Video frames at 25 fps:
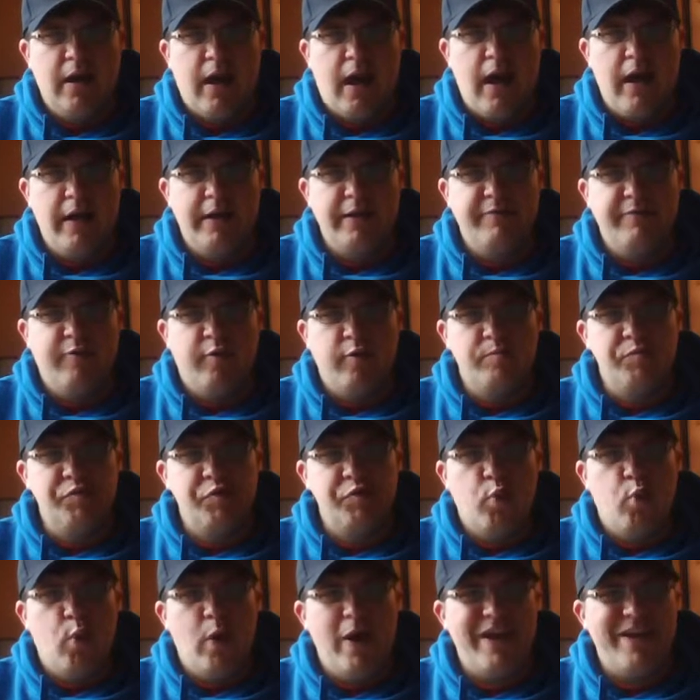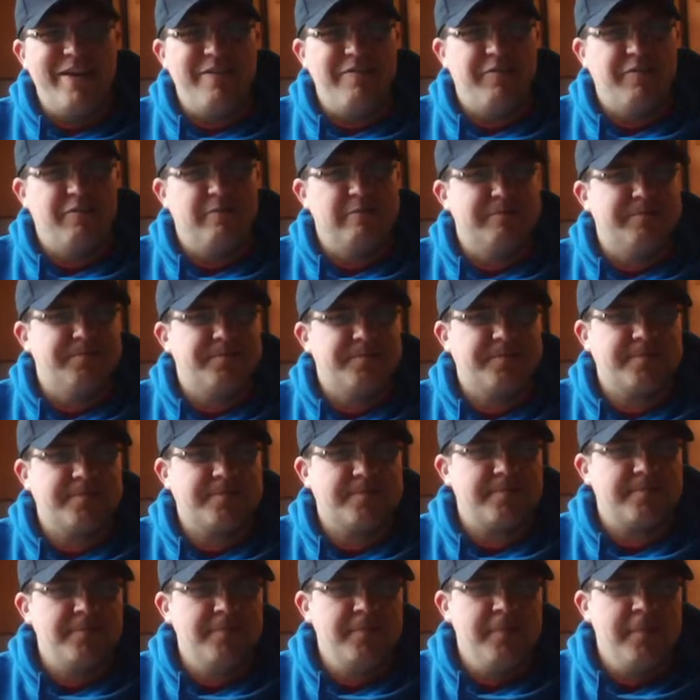it forms a wave,
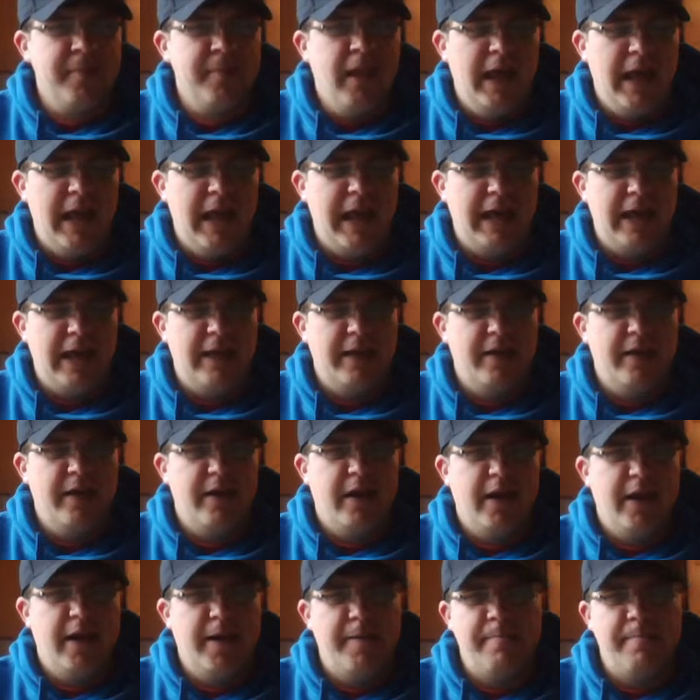and